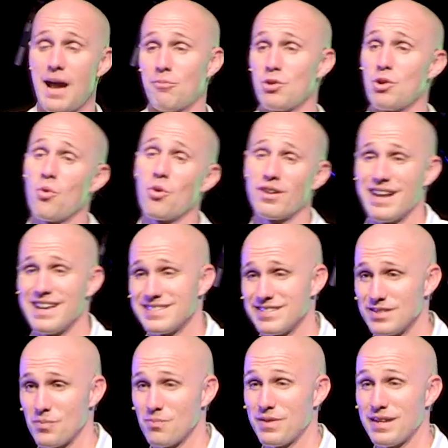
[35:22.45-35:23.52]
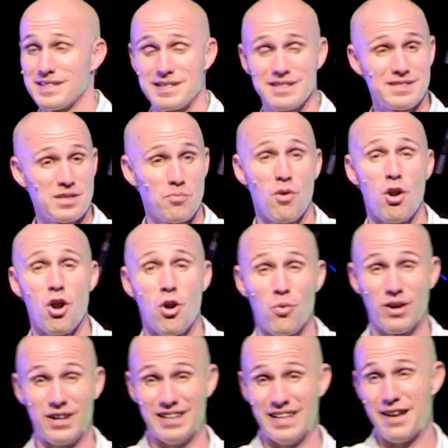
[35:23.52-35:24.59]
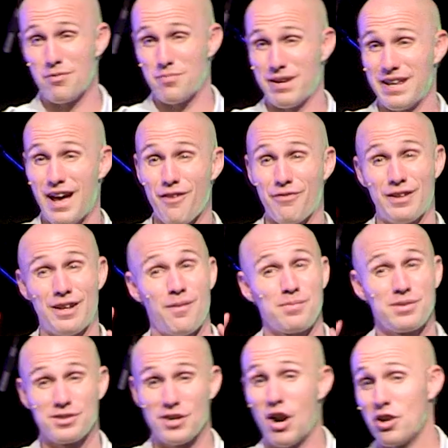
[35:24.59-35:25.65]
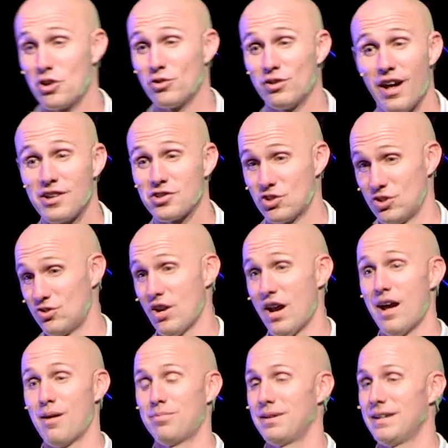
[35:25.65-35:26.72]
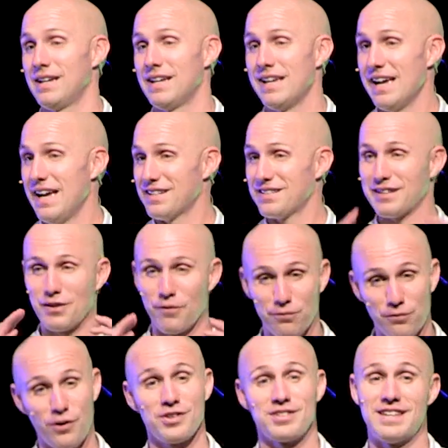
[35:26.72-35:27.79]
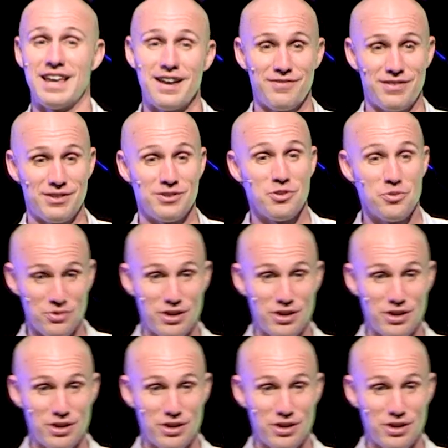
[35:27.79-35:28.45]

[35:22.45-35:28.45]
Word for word: I'm reorganizing some things because tomorrow we're gonna lay everybody off, and I'm sorry you lost your job. It's like the first day of the new